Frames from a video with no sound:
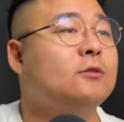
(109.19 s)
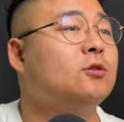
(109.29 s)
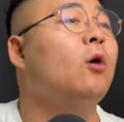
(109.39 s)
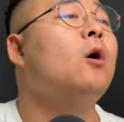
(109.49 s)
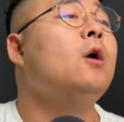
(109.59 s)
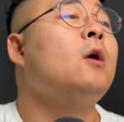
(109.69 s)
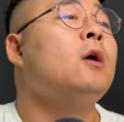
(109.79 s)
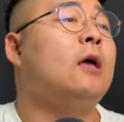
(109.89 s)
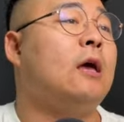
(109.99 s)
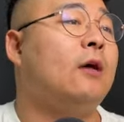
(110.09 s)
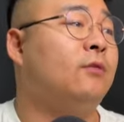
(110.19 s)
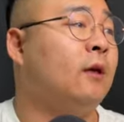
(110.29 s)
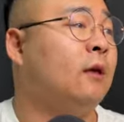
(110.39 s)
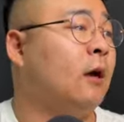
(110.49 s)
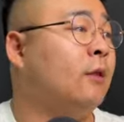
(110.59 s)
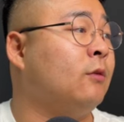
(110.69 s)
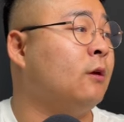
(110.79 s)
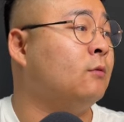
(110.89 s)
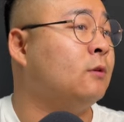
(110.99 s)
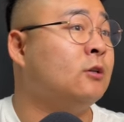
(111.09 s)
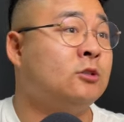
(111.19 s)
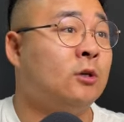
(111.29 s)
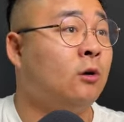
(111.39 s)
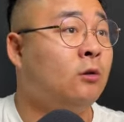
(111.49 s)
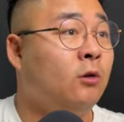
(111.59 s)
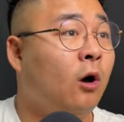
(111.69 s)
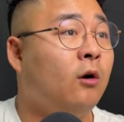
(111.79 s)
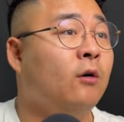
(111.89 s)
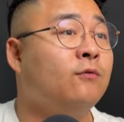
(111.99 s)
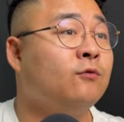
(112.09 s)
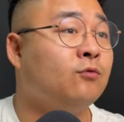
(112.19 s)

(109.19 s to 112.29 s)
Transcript: So yeah, I think I think there's still a lot of